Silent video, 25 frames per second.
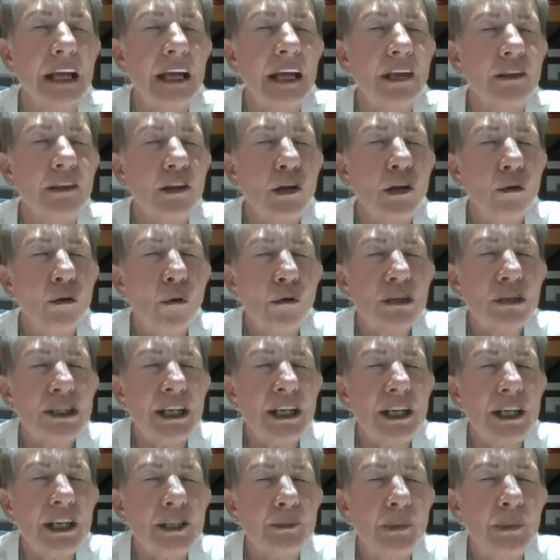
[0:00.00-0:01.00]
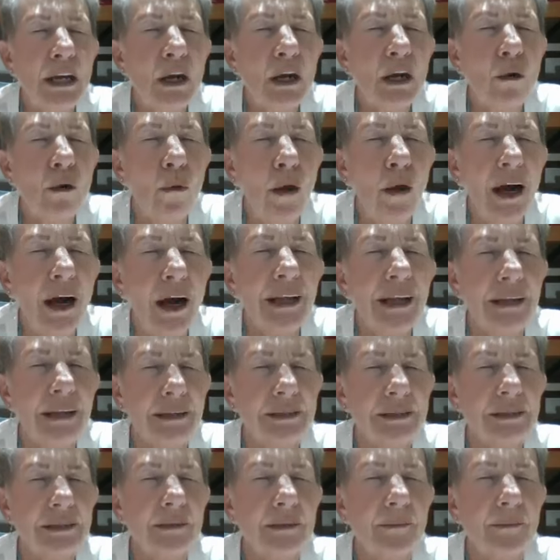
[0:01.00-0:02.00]
The Lord says, Be
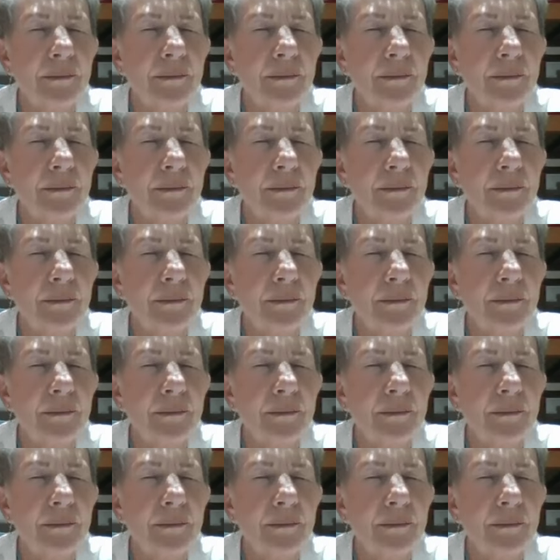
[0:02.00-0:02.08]
quiet,